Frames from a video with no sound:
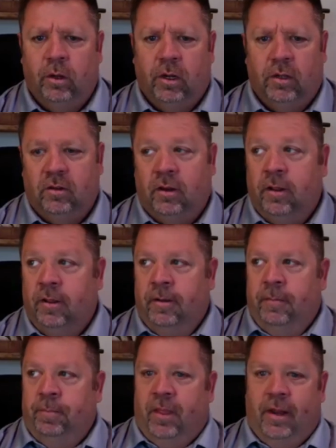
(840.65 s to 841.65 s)
It
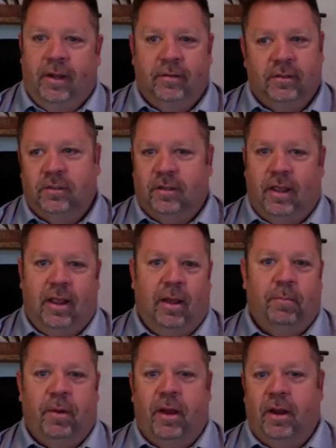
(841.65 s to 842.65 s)
isn't just, hey,
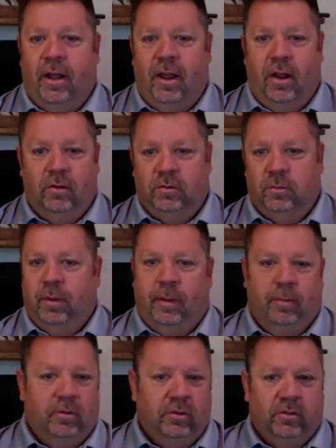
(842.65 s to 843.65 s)
I'm buying a house and
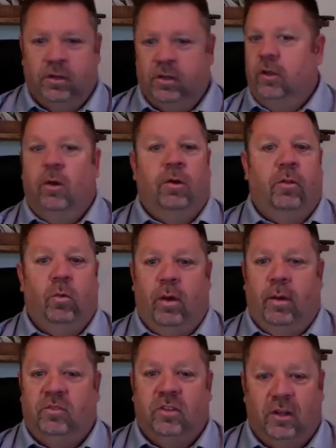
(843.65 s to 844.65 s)
people are just going to go to the
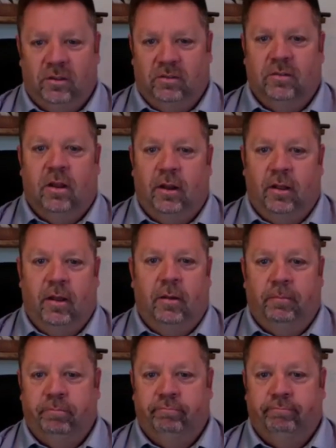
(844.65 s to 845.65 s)
website and signing
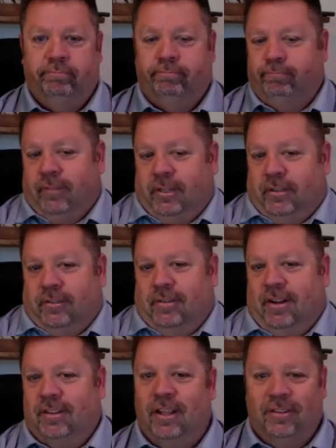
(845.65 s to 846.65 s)
up. It's
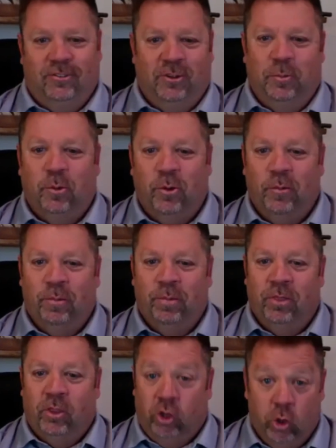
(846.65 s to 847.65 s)
not that simple.
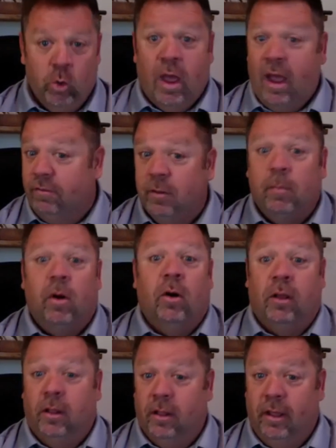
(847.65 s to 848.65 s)
You have to
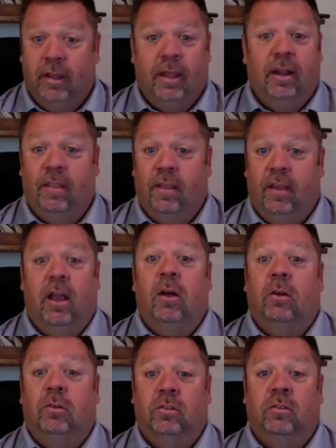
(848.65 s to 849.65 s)
market like anything
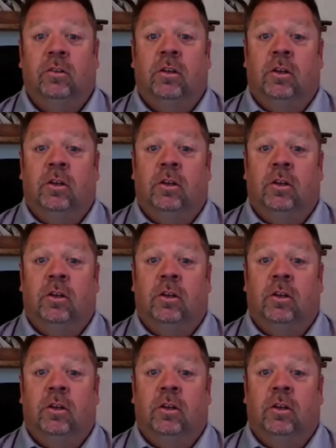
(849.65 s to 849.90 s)
else.